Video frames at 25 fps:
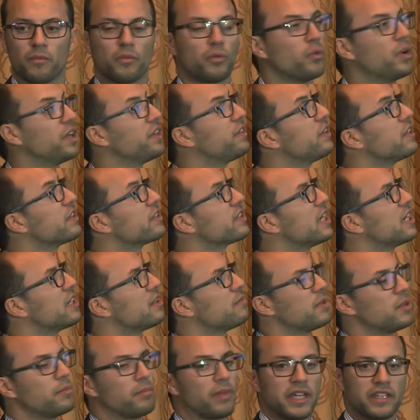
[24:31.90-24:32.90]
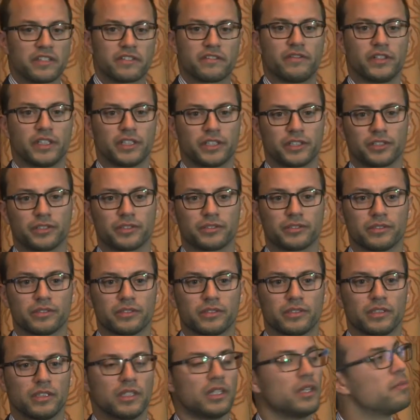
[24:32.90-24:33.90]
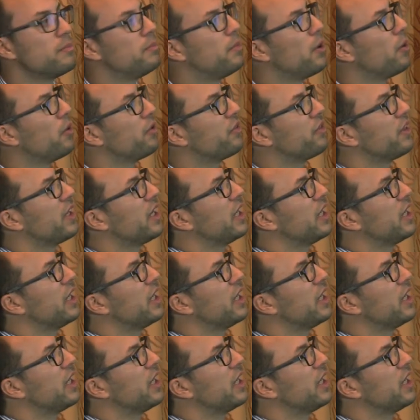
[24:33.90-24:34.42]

with the sentiment-based filter, both